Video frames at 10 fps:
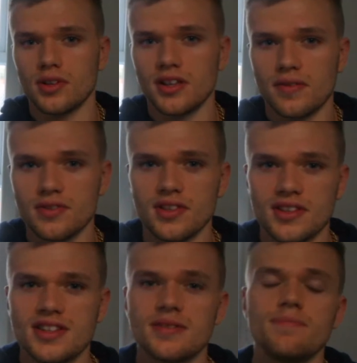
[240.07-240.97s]
deficit.
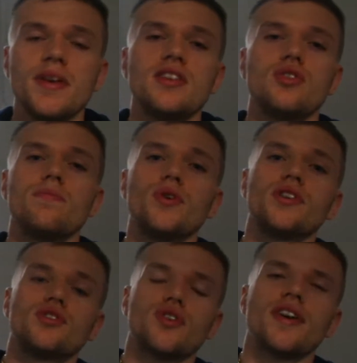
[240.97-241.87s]
This means your body's
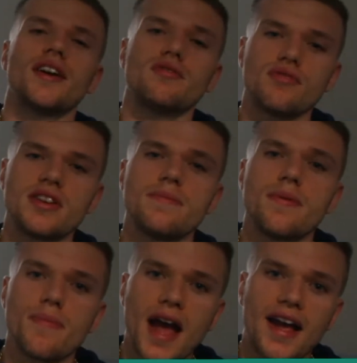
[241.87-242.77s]
trying to creep
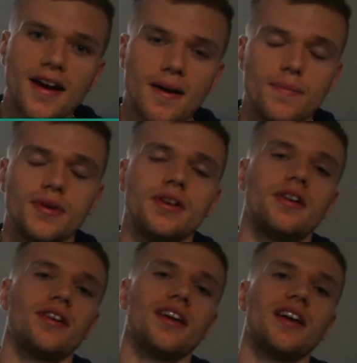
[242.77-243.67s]
back up.
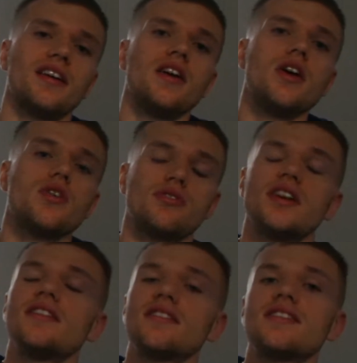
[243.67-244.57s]
Okay,
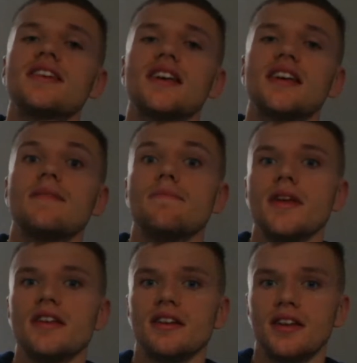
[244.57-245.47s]
ghrelin doesn't kick in
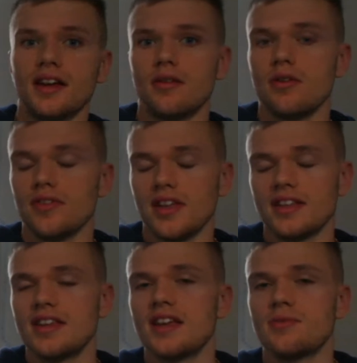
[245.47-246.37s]
immediately, however. It
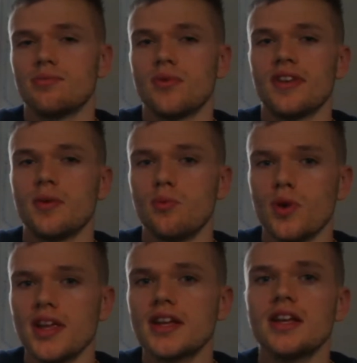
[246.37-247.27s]
takes within a
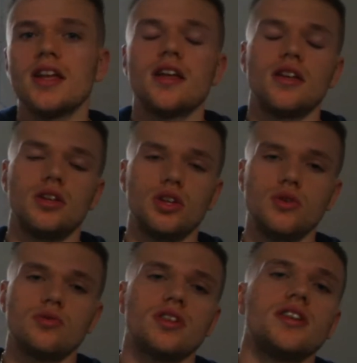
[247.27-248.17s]
week,
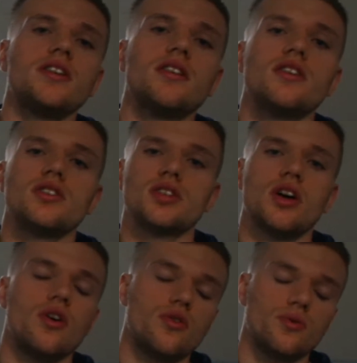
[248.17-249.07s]
usually. So
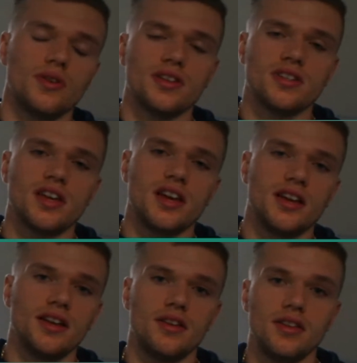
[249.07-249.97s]
let's
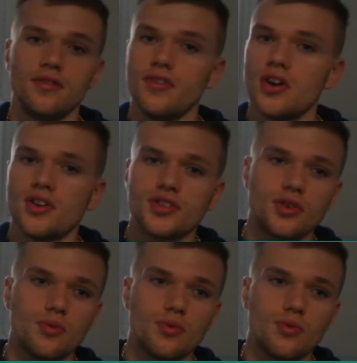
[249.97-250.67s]
say in the first